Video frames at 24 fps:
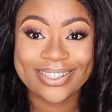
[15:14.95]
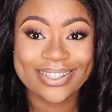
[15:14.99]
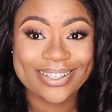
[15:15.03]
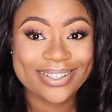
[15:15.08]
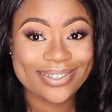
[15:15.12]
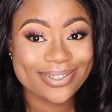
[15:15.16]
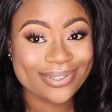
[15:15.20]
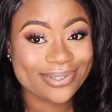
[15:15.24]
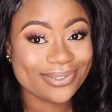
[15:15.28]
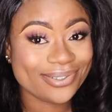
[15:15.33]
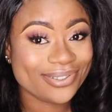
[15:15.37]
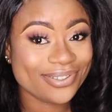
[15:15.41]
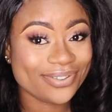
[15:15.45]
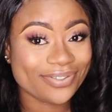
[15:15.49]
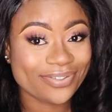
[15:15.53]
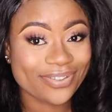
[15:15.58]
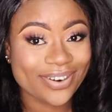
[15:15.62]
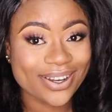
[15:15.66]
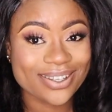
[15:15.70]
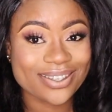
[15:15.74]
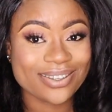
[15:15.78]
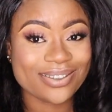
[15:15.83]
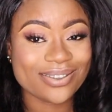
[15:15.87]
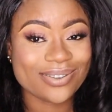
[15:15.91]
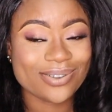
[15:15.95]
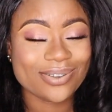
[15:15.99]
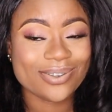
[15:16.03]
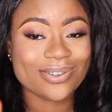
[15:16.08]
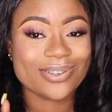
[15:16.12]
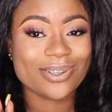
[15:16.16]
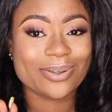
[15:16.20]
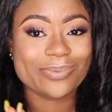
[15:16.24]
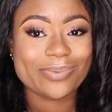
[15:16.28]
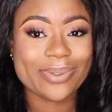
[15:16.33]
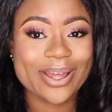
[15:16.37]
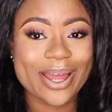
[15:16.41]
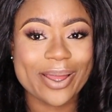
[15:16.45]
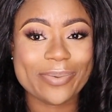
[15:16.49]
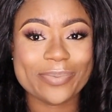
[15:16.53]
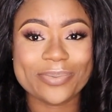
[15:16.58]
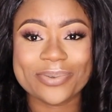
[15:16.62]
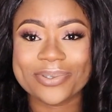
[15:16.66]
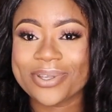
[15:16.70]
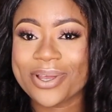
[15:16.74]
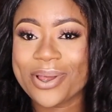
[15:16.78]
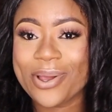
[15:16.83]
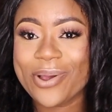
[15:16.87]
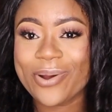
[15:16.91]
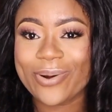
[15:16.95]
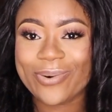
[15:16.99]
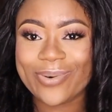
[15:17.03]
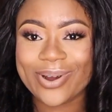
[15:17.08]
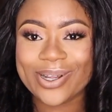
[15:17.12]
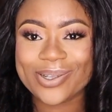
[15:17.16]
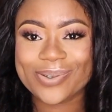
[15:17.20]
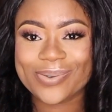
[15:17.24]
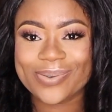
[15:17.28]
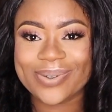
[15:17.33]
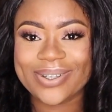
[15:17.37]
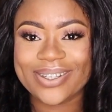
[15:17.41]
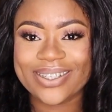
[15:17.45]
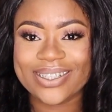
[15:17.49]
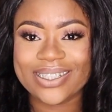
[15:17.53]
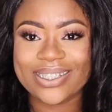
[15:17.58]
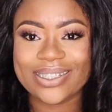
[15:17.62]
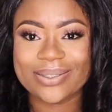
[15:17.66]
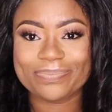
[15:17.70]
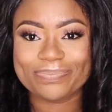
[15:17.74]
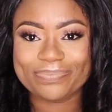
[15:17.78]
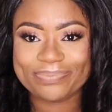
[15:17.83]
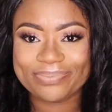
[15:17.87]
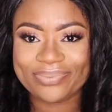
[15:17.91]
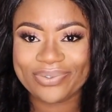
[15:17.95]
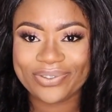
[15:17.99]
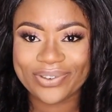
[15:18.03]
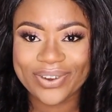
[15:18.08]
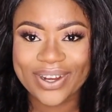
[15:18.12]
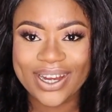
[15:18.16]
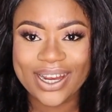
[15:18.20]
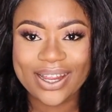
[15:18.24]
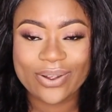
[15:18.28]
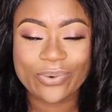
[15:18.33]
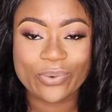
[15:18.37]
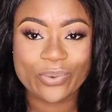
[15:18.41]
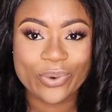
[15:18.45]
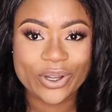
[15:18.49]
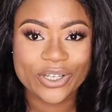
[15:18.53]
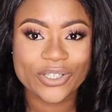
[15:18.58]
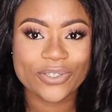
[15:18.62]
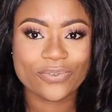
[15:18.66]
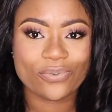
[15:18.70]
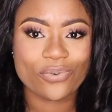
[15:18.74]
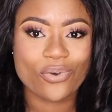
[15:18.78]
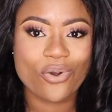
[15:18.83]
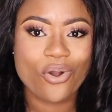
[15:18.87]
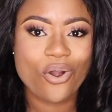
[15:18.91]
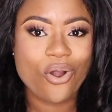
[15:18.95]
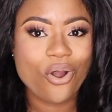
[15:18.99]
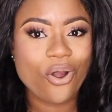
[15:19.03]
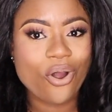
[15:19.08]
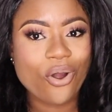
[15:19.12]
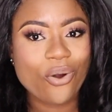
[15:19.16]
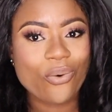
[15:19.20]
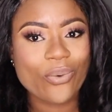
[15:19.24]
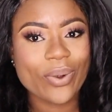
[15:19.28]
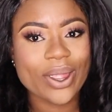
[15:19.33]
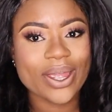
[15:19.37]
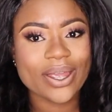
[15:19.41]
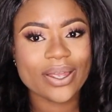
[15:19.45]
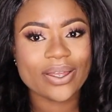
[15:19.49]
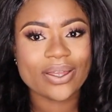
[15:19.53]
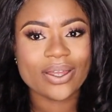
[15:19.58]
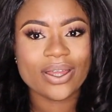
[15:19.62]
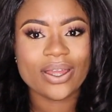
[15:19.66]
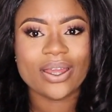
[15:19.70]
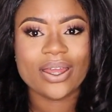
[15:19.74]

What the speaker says: It's two different things. So sometimes what we really wished for or we